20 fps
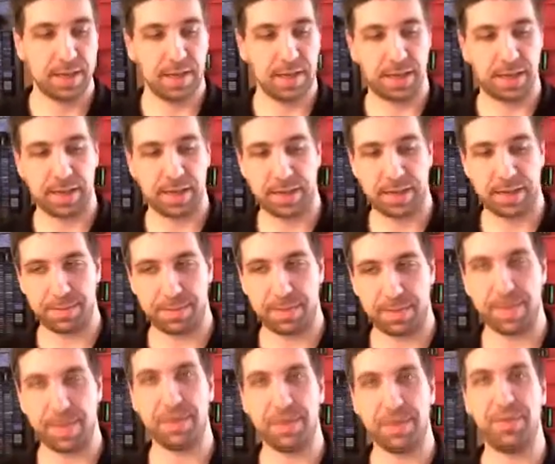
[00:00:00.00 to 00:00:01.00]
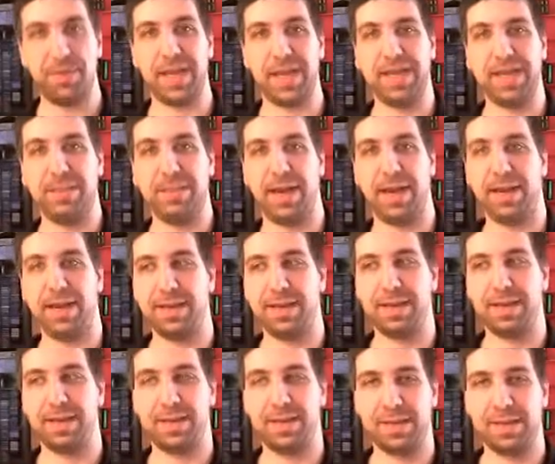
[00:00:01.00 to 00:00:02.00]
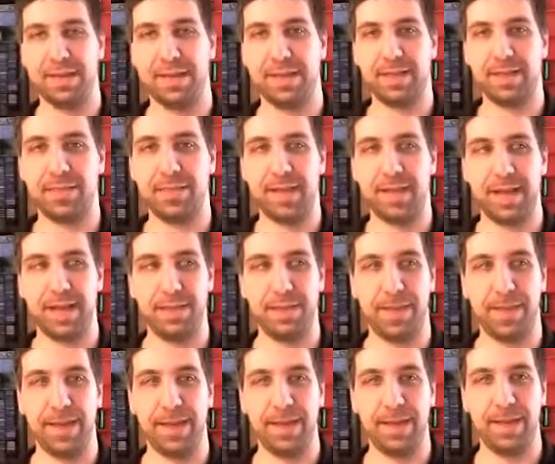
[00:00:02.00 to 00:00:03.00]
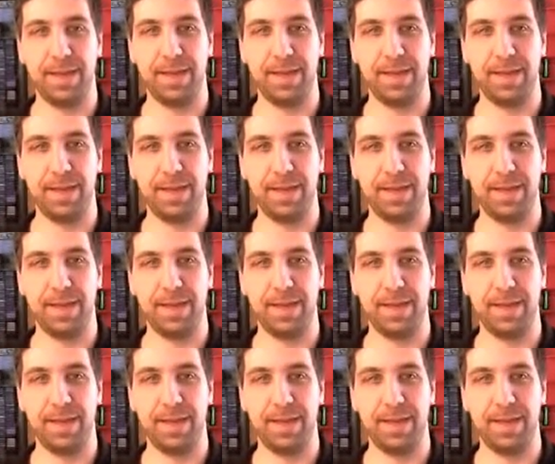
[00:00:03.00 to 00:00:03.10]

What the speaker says: And don't forget eBay. Never forget eBay.